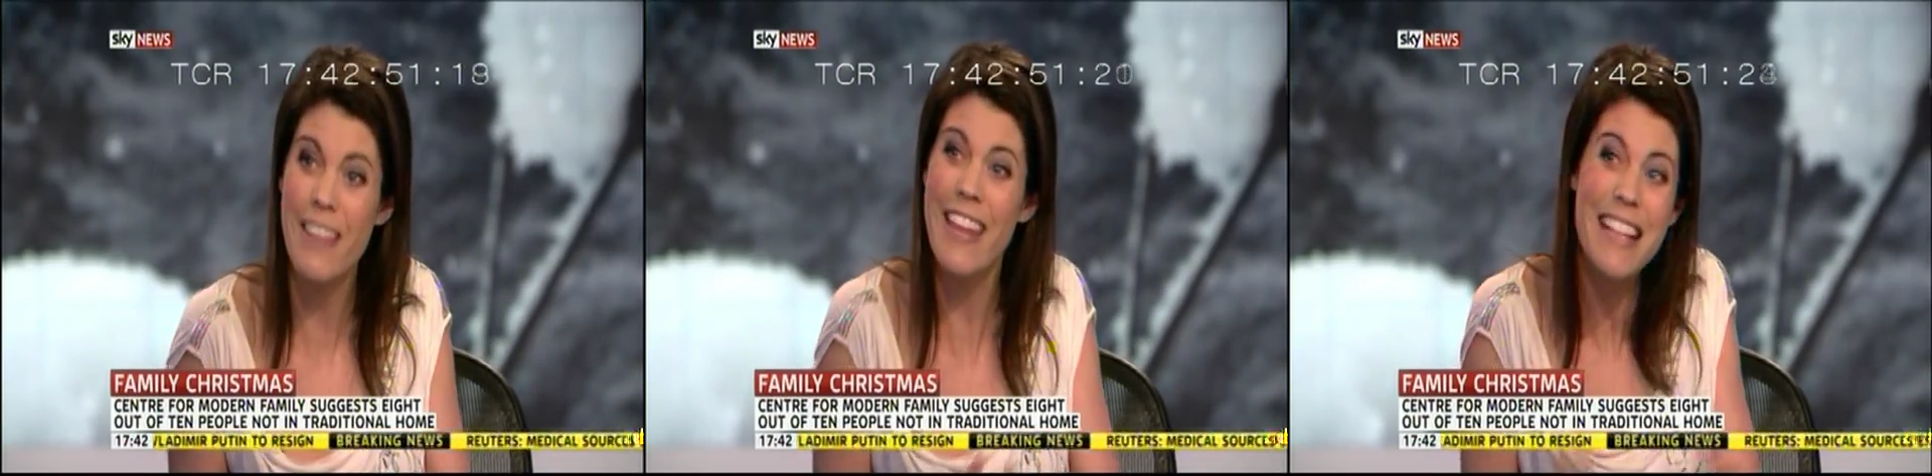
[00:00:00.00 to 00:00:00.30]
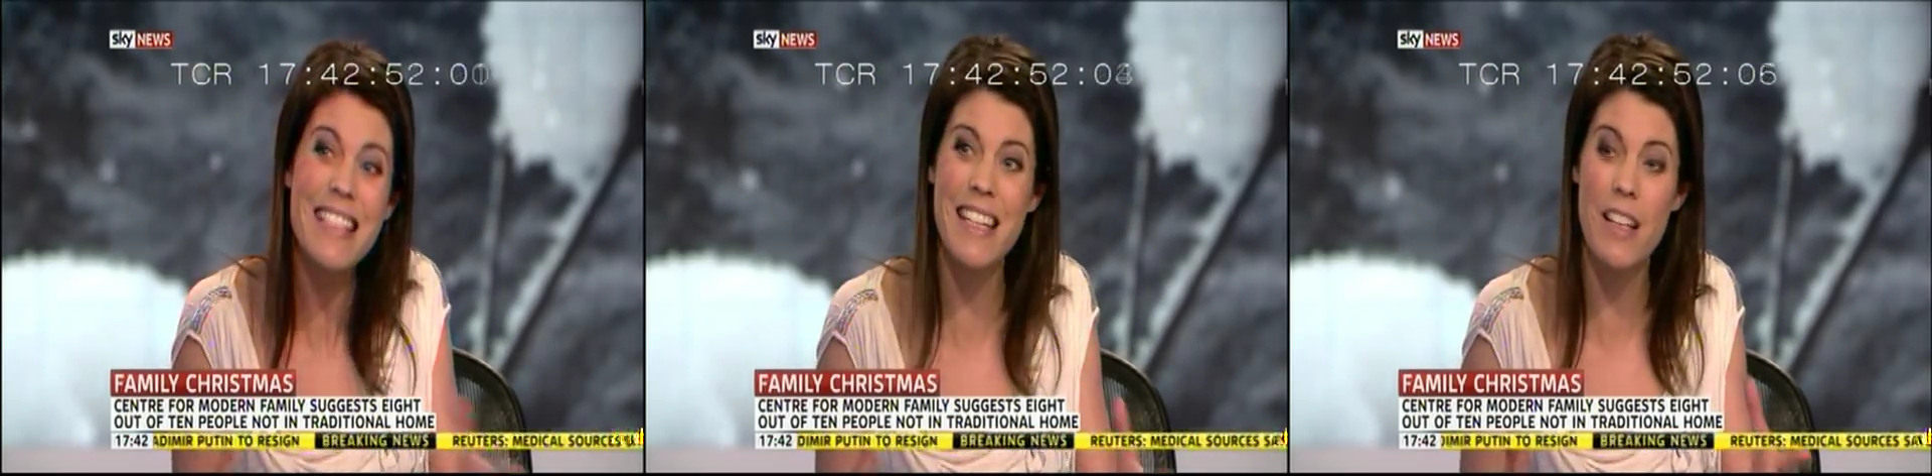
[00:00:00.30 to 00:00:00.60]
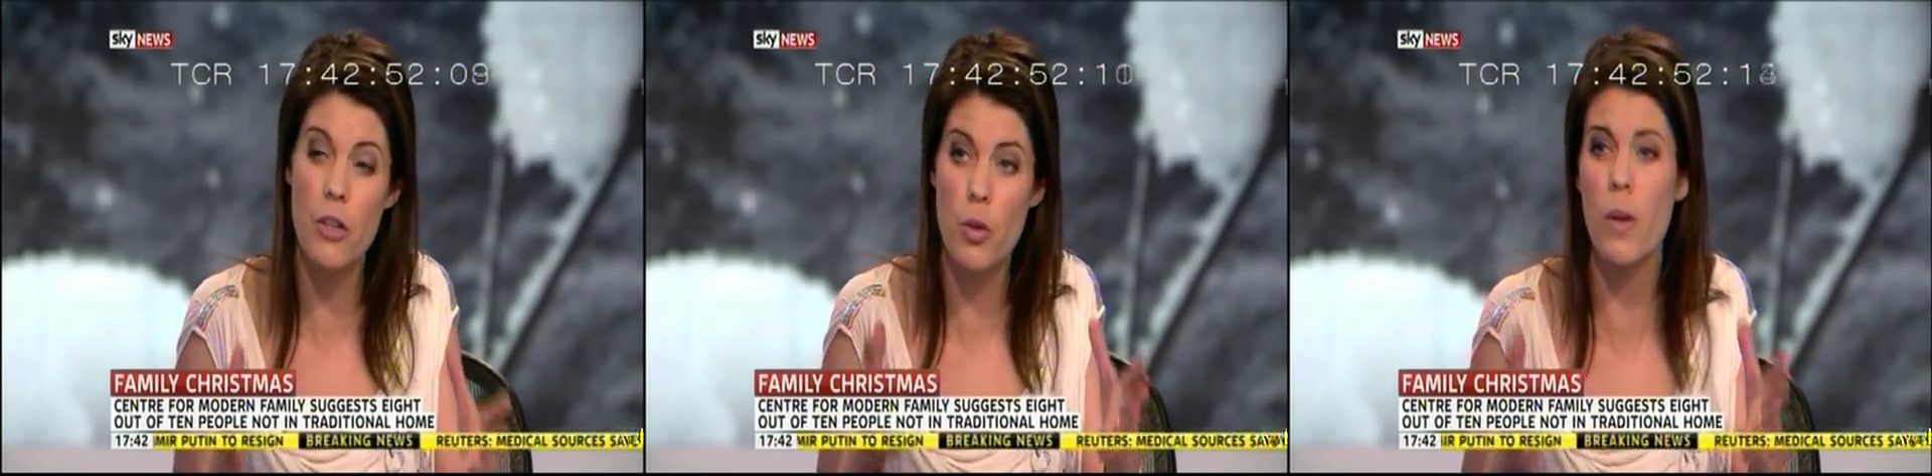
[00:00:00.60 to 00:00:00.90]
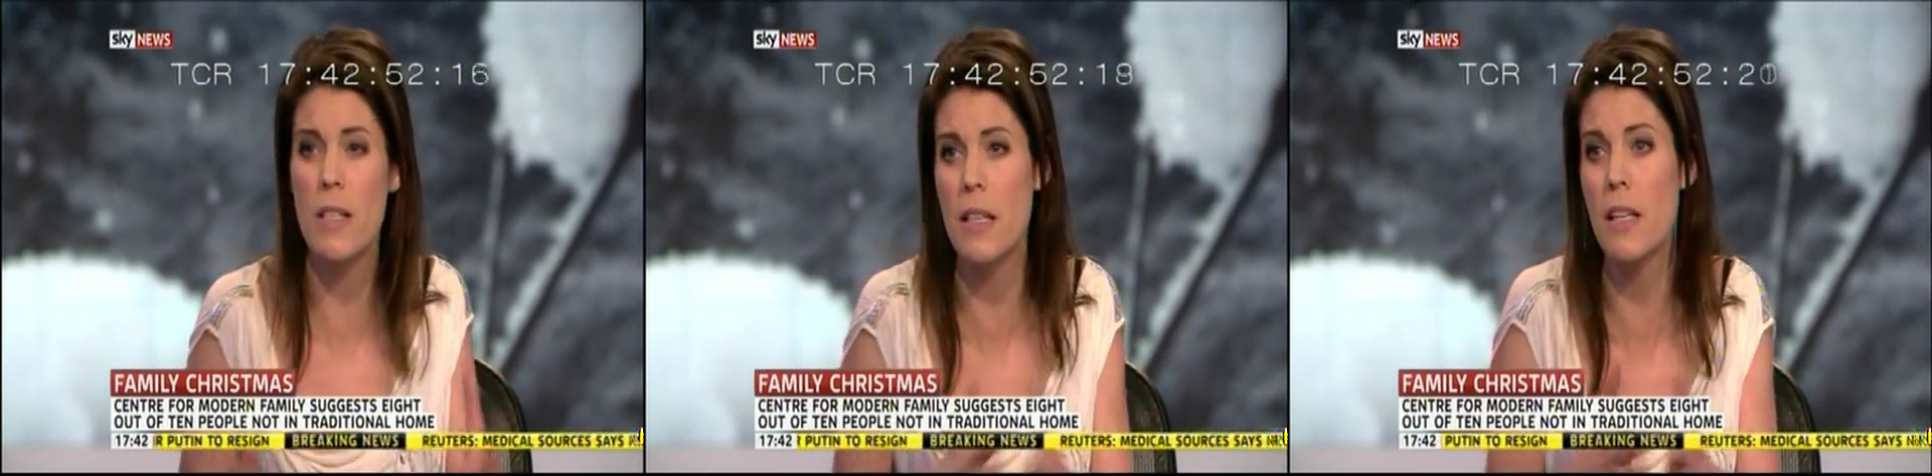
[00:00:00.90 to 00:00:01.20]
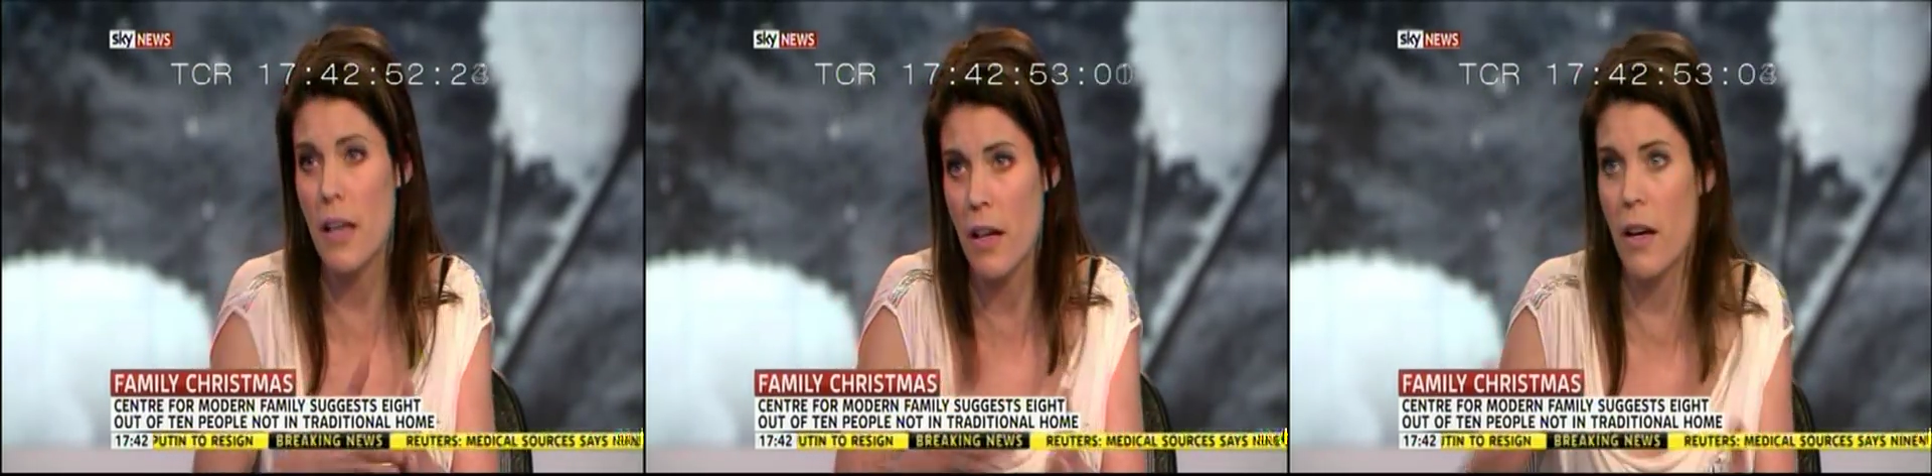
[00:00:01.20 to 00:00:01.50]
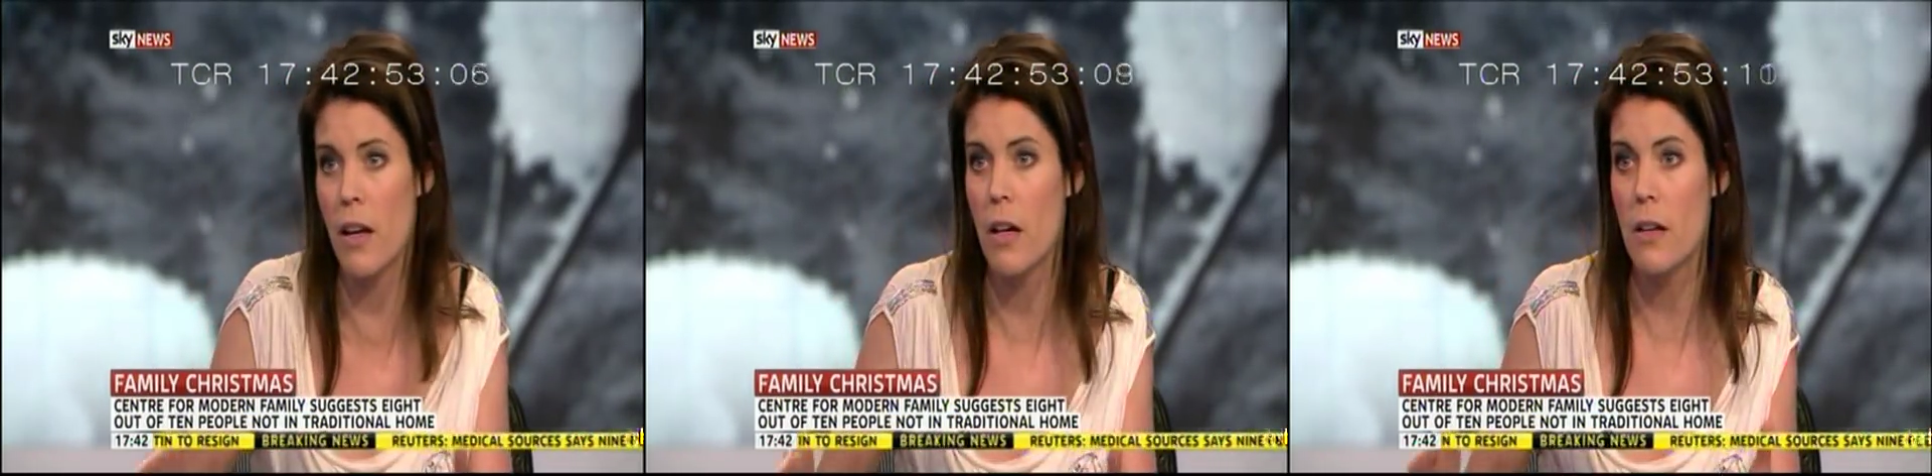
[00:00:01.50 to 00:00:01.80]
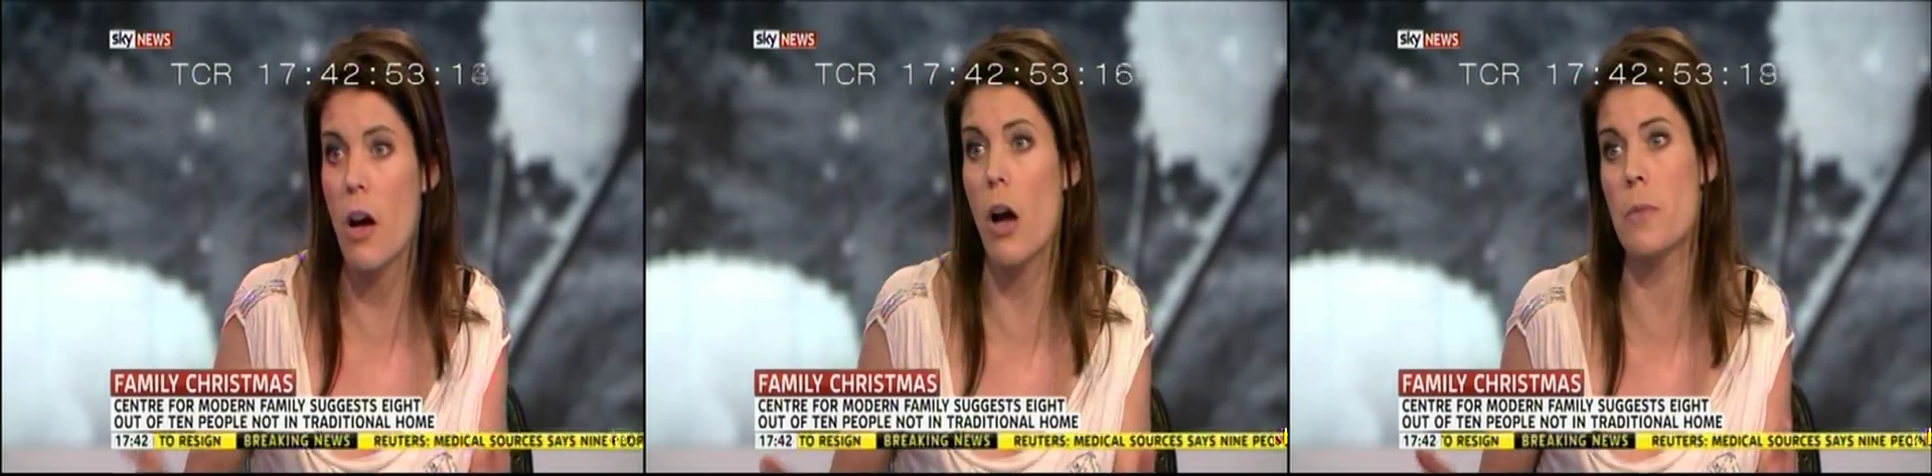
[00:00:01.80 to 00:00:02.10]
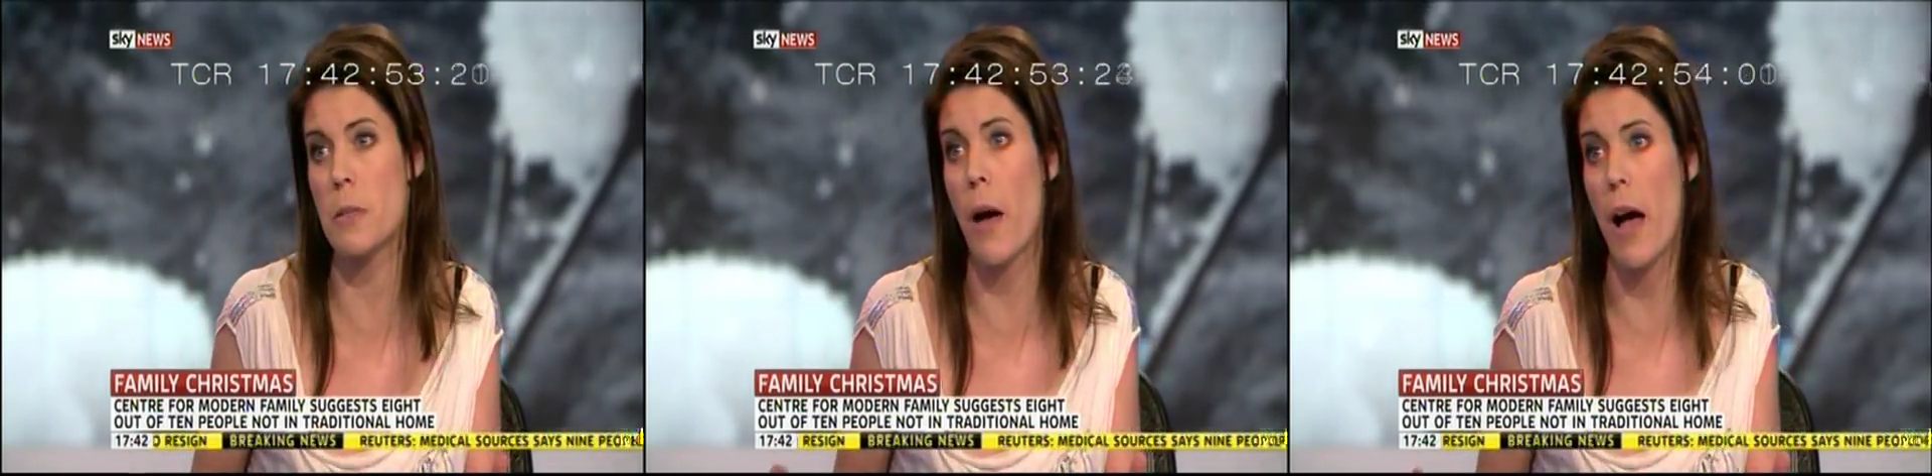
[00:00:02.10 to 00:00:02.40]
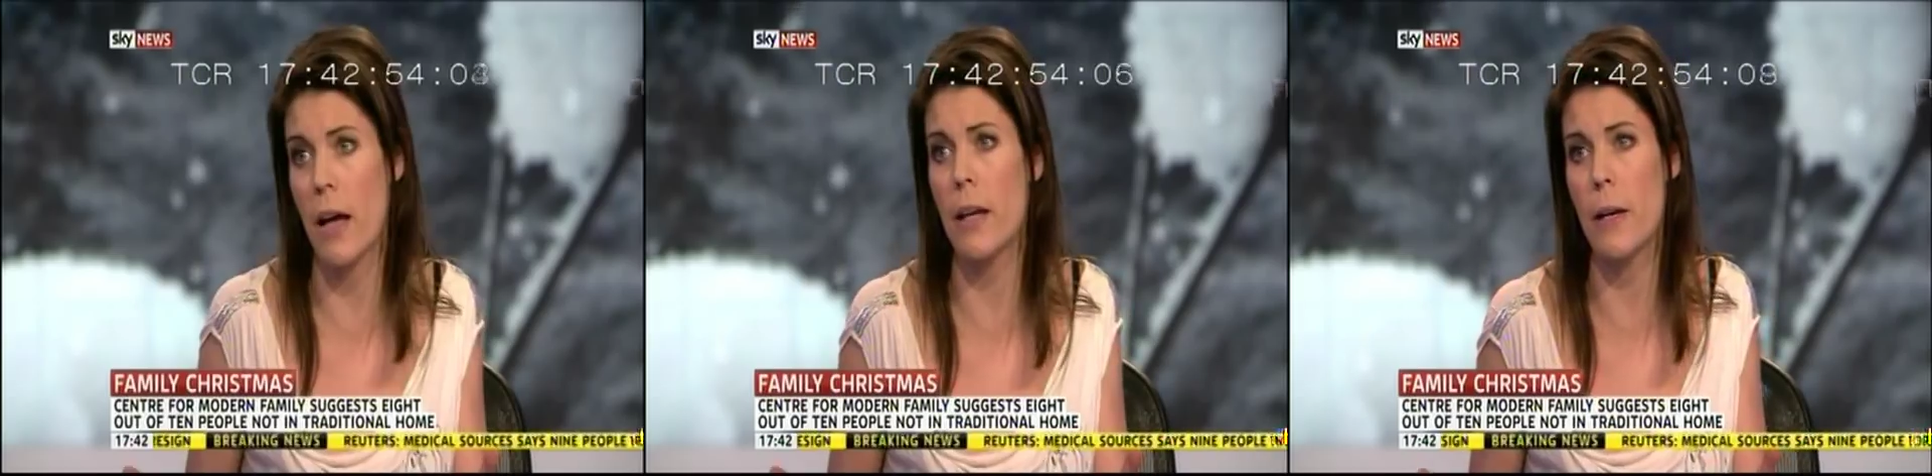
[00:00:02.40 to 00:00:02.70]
And that's in a 20 year time span.